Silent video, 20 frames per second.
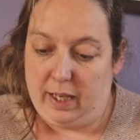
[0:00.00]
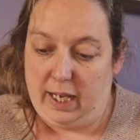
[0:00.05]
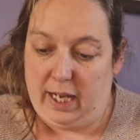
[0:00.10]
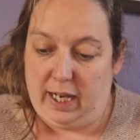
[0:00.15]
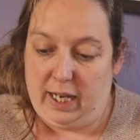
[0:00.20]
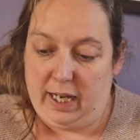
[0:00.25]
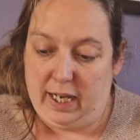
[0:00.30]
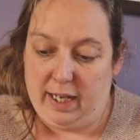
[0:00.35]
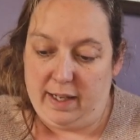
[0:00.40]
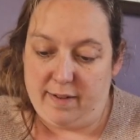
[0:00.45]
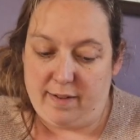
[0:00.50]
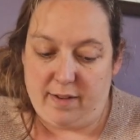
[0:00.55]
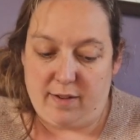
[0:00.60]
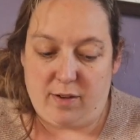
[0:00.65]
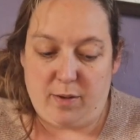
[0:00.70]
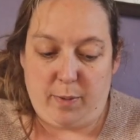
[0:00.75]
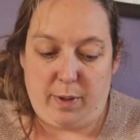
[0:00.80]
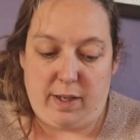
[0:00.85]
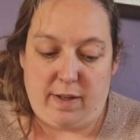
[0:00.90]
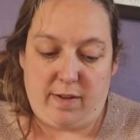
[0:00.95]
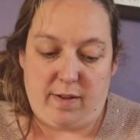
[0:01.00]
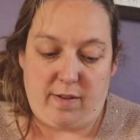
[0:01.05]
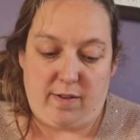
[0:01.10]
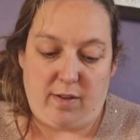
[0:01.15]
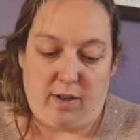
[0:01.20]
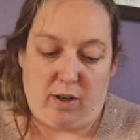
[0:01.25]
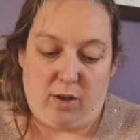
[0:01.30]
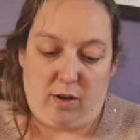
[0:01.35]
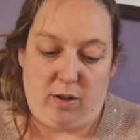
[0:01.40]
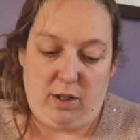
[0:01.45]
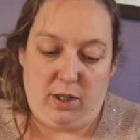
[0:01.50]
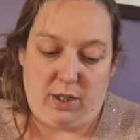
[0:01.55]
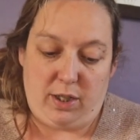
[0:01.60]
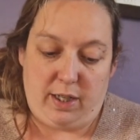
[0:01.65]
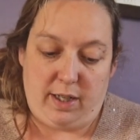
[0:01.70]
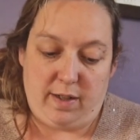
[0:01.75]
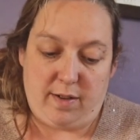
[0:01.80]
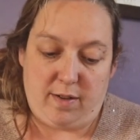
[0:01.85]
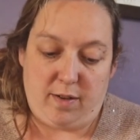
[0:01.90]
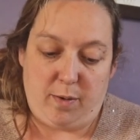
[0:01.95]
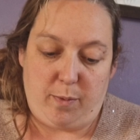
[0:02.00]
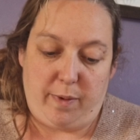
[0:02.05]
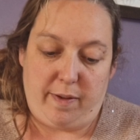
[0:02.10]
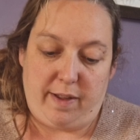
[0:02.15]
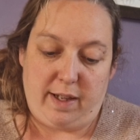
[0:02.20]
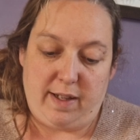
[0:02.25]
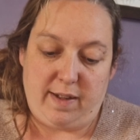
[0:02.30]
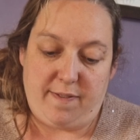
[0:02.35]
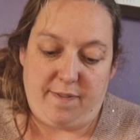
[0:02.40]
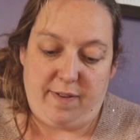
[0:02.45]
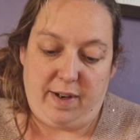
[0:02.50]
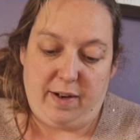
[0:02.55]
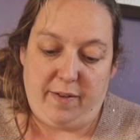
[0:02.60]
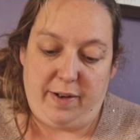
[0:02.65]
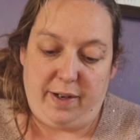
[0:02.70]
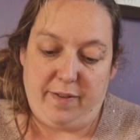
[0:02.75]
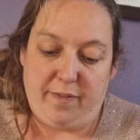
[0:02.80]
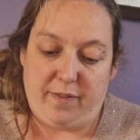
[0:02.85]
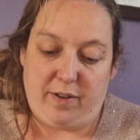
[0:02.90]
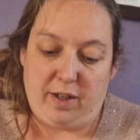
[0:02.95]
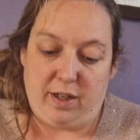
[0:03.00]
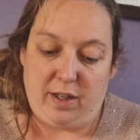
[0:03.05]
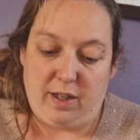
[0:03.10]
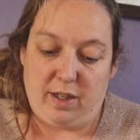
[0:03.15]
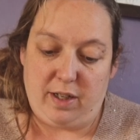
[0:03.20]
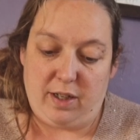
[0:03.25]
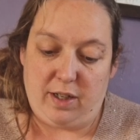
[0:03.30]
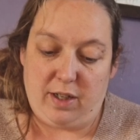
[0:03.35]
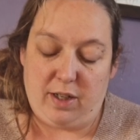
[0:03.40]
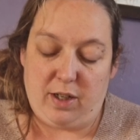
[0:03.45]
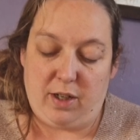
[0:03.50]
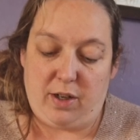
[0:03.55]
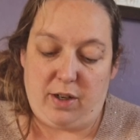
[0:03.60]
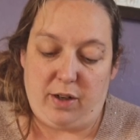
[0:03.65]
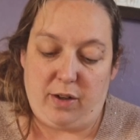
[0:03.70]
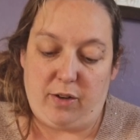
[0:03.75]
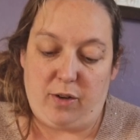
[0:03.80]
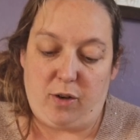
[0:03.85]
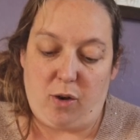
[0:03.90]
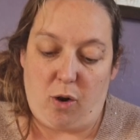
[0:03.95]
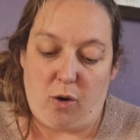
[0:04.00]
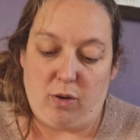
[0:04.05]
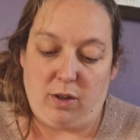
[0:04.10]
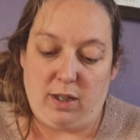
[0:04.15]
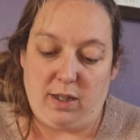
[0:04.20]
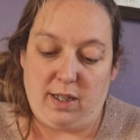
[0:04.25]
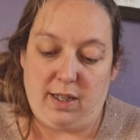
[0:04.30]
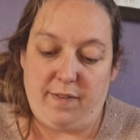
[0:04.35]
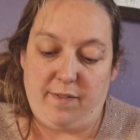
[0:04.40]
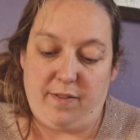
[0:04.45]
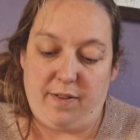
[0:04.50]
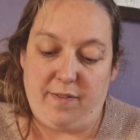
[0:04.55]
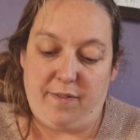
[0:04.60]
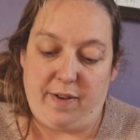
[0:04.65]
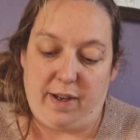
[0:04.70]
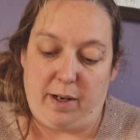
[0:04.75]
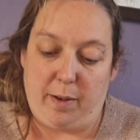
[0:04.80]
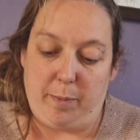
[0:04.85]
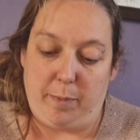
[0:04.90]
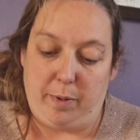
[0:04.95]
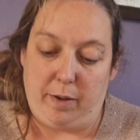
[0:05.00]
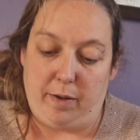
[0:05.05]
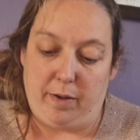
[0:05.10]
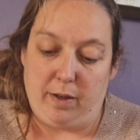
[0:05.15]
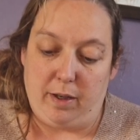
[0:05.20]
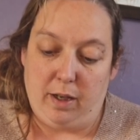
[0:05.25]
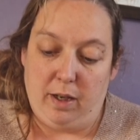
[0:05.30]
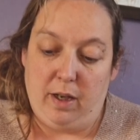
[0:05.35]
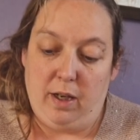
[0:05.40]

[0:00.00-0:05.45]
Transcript: He is a Swiss psychologist with his theory of cognitive development.